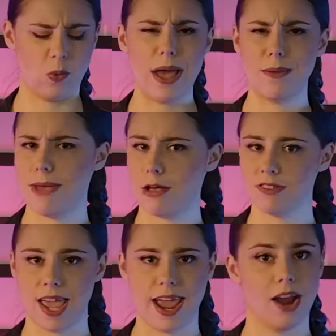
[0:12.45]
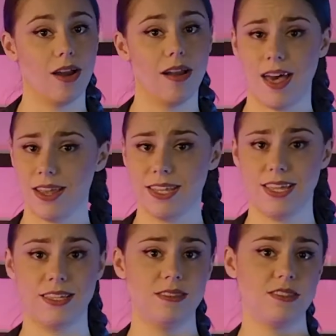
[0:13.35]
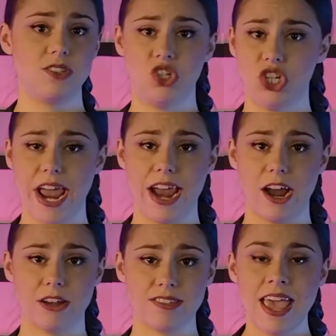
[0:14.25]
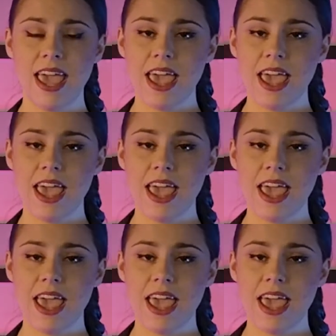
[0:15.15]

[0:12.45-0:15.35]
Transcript: wet mouse hair, onions, chairs,